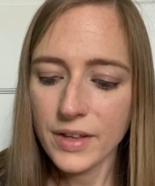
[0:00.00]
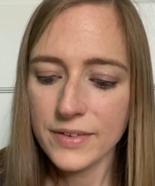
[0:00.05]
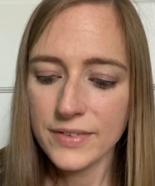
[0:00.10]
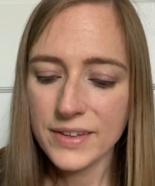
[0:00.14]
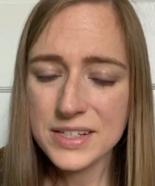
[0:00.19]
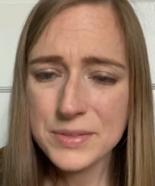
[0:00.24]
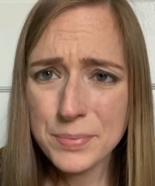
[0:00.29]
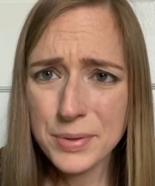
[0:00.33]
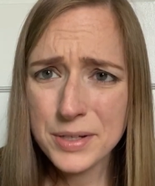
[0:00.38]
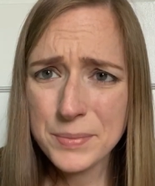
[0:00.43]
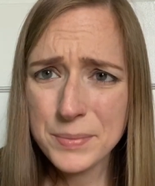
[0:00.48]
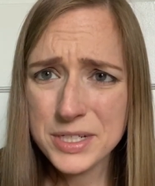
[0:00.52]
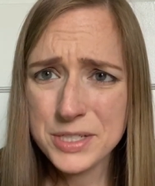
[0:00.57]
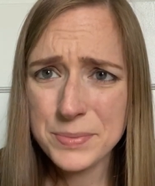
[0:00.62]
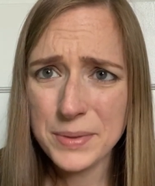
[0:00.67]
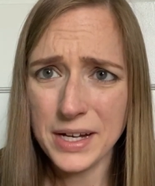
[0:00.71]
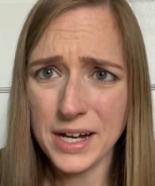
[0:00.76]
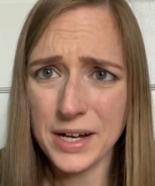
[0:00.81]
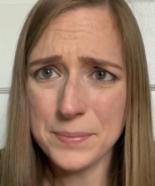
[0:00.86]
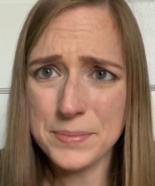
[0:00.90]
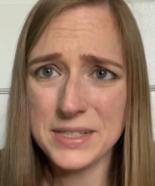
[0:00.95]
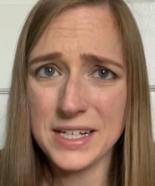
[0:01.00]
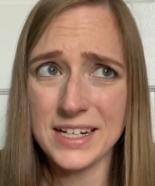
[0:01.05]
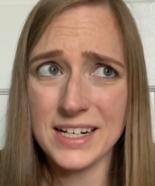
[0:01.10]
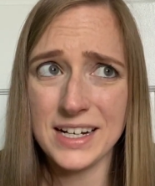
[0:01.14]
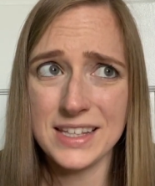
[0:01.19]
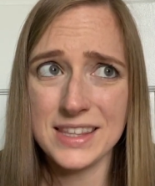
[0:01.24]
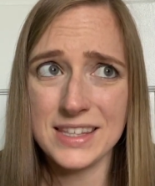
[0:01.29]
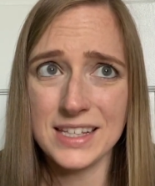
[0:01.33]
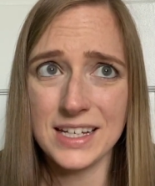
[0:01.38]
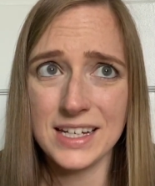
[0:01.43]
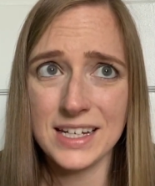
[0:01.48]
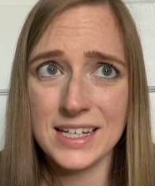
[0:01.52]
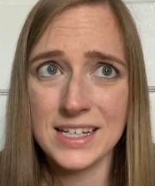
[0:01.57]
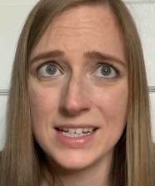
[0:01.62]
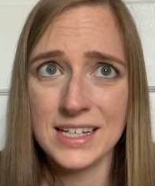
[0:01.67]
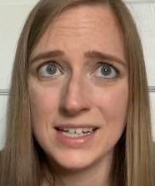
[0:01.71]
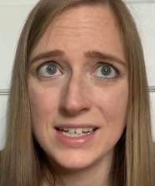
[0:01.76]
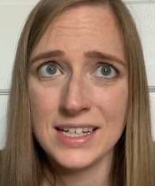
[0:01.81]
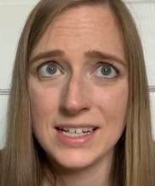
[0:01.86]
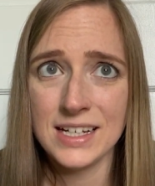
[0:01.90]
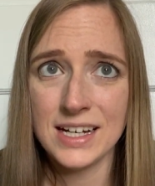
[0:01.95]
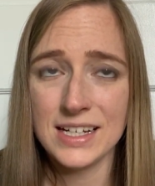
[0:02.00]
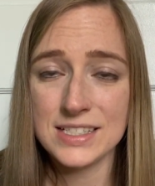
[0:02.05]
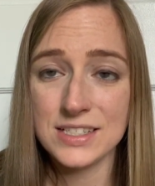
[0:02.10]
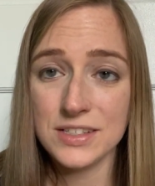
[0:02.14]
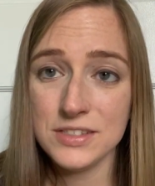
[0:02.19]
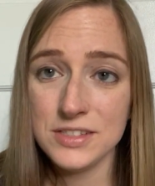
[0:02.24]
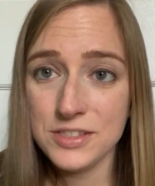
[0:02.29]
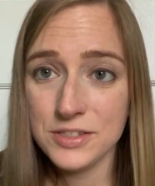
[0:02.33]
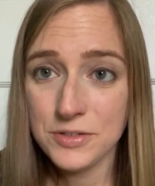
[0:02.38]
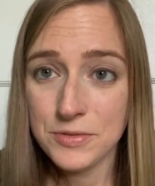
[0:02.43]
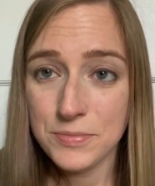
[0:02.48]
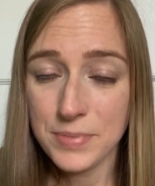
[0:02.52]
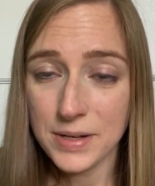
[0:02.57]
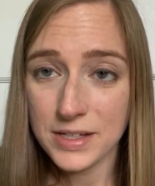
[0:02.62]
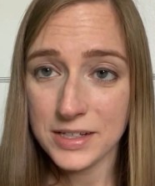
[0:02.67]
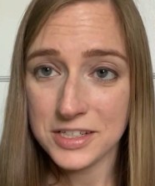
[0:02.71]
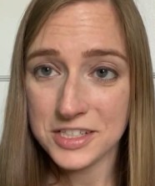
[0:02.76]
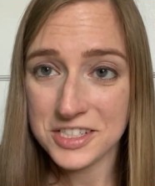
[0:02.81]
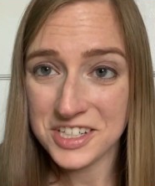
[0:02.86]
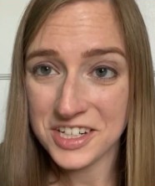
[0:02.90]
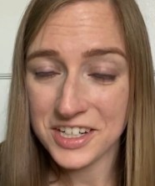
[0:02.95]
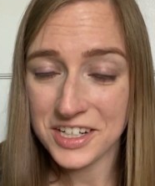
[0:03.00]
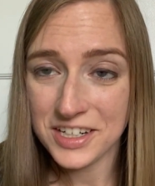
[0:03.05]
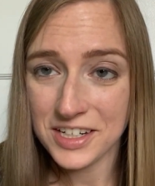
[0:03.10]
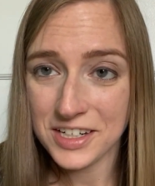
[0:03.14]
That's pretty much my update, I think. I still have to do a belly shot.